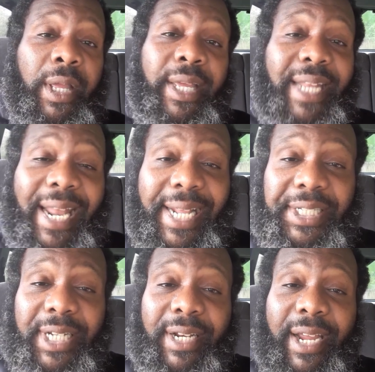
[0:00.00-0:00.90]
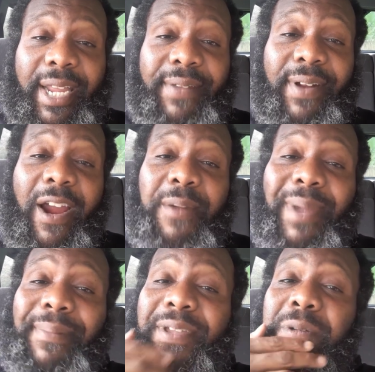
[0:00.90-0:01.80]
not necessarily even her.
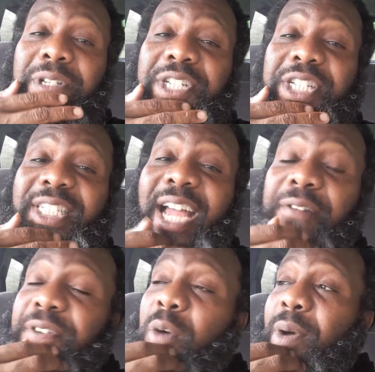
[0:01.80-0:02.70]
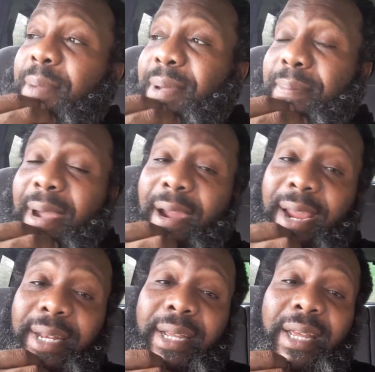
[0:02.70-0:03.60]
Maybe you just yourself don't want to be
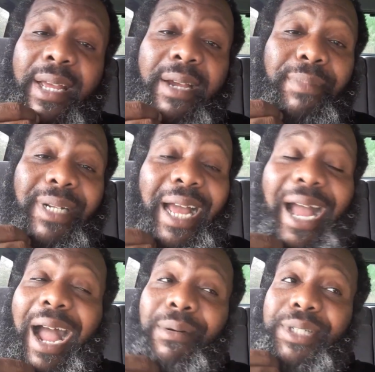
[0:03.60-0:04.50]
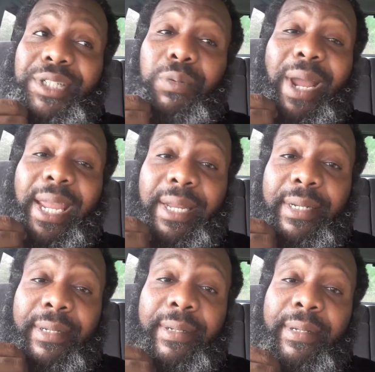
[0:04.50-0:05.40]
married. But I would just wait.
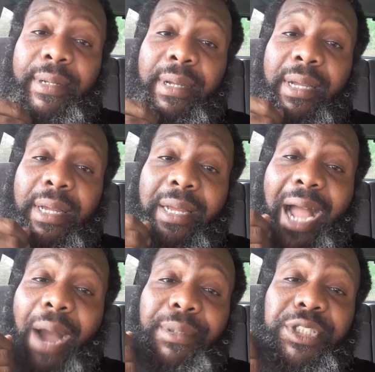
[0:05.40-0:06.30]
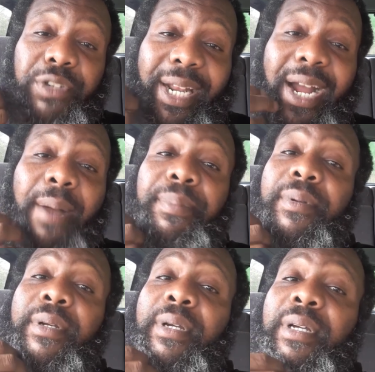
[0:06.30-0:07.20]
I would straight up,
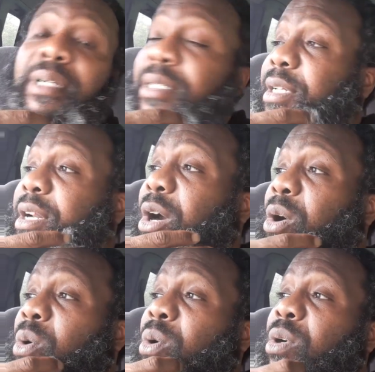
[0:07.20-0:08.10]
get a